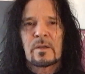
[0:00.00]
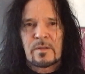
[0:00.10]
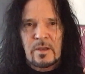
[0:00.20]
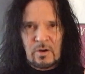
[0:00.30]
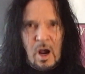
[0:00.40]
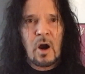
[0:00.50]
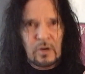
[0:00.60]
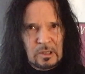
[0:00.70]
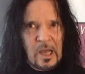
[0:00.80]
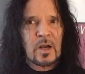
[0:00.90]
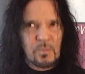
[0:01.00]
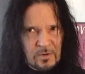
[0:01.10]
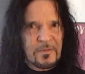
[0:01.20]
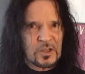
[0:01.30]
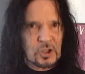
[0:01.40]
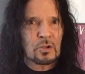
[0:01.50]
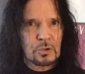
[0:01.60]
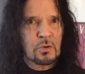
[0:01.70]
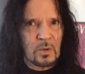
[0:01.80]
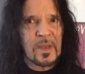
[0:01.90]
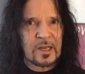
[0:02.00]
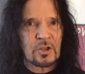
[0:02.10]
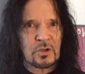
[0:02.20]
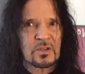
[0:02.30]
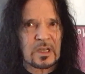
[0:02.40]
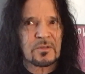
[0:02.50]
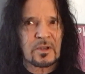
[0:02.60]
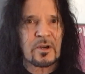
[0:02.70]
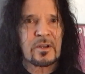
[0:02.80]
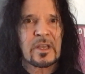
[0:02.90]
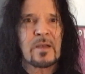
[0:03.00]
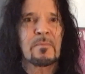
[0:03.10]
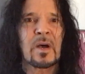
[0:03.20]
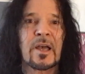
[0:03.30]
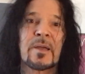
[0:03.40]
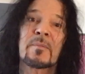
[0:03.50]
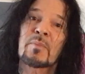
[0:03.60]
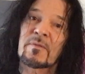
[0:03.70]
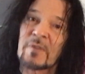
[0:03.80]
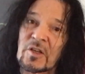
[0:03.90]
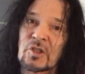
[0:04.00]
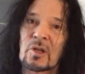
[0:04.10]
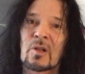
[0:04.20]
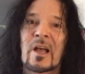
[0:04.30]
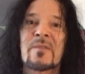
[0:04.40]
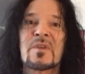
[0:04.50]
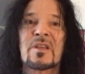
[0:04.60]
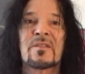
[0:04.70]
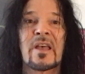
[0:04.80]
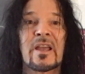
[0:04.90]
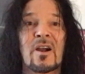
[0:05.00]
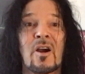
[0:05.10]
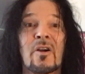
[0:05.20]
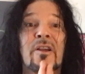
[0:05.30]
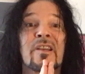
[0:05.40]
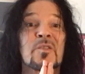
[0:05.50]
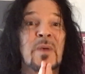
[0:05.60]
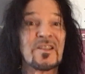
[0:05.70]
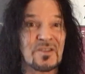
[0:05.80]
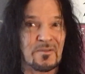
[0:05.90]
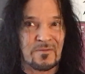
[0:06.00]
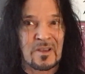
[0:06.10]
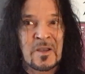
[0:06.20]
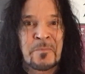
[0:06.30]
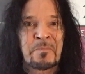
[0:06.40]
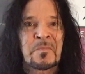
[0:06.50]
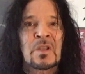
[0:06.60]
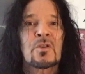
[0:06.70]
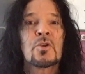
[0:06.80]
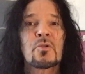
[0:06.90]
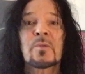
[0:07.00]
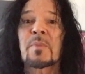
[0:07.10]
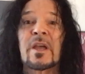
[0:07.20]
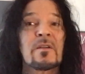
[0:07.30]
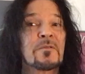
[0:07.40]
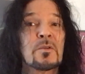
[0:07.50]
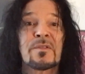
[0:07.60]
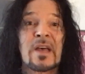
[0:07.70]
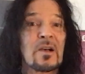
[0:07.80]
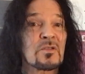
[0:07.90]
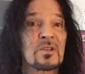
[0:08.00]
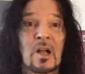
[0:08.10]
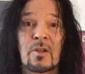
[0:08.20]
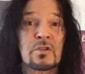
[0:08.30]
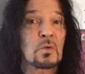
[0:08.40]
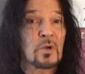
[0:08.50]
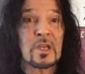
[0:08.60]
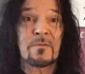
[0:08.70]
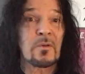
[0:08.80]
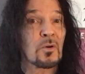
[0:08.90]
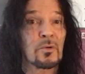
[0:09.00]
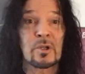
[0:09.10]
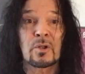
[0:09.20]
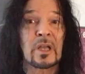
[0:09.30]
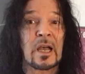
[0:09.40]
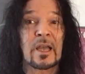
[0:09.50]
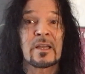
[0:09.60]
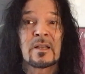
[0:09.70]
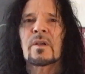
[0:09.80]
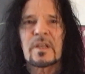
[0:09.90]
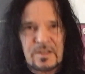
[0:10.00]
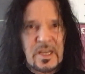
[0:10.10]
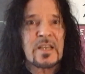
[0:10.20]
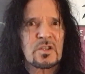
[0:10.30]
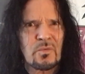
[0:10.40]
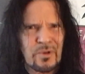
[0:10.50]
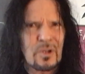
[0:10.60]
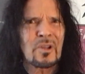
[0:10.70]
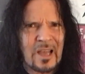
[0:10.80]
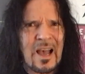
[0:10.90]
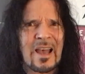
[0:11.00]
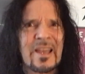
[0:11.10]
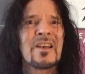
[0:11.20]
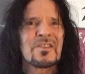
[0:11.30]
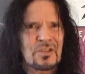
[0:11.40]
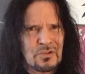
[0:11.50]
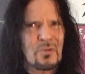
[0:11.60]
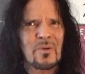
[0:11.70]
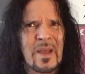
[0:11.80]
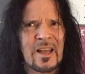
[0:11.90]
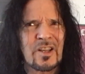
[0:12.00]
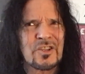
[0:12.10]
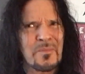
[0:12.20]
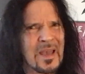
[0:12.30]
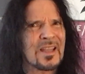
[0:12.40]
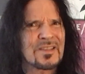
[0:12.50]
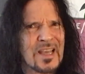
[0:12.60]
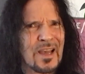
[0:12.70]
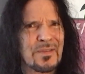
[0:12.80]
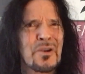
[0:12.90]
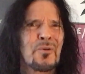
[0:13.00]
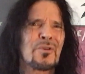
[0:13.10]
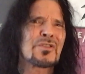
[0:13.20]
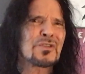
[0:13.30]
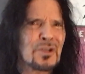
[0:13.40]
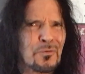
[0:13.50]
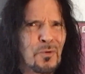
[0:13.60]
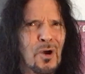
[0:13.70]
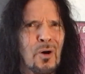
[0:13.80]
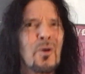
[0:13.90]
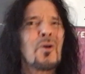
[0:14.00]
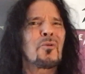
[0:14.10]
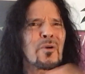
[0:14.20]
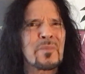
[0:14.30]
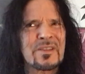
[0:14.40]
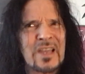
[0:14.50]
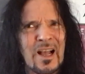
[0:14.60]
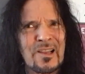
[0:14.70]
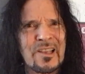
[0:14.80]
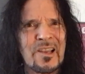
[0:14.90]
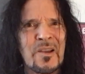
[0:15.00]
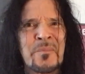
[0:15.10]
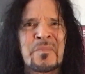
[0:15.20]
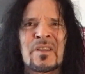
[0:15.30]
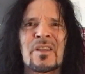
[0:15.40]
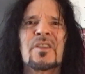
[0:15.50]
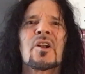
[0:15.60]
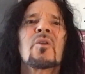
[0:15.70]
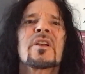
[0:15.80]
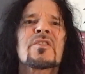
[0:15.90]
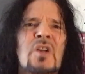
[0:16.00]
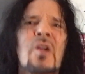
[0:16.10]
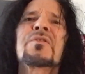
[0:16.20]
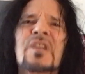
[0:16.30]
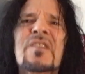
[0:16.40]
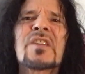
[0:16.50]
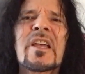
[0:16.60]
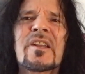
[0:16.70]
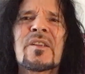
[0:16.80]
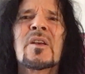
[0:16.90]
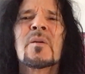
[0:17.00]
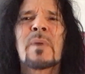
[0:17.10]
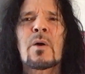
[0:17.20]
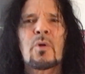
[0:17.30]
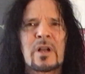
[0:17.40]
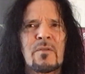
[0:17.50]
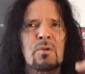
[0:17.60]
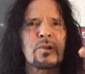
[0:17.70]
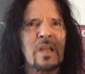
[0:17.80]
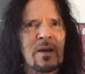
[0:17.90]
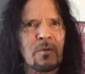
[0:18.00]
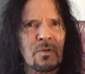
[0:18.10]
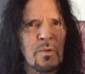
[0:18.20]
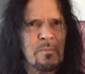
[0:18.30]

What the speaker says: There are a lot of professional tour managers out there, and by professional, I mean they are expensive. You could pay a few $1,000s a week for a real guy. It takes a real guy to tour manage a Megadeth or a Skid Row or a Metallica. You know, it's all dictated by whatever level the